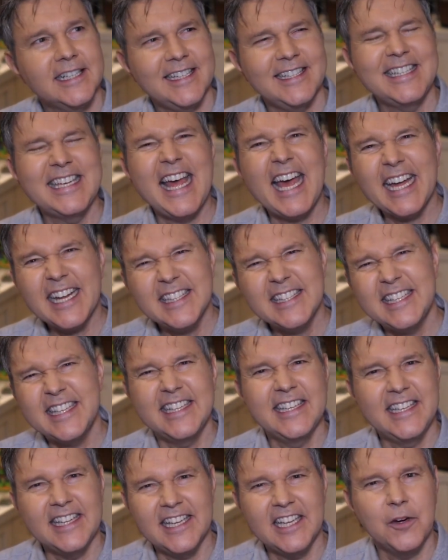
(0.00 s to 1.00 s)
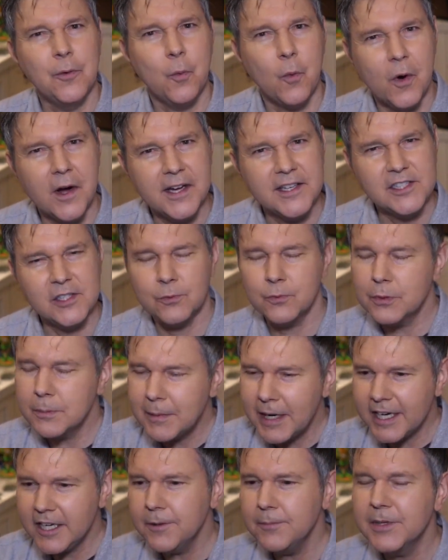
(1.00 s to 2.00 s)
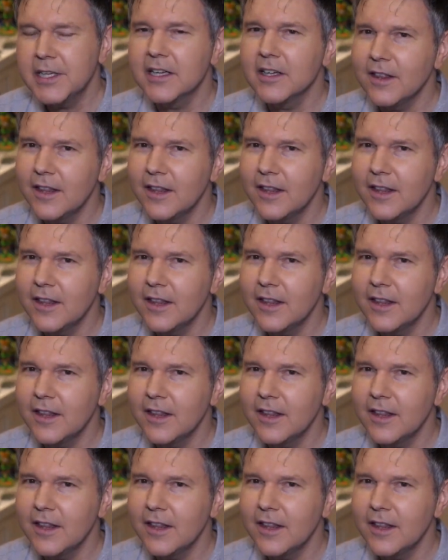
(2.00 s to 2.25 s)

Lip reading: connected it was. It reminded me a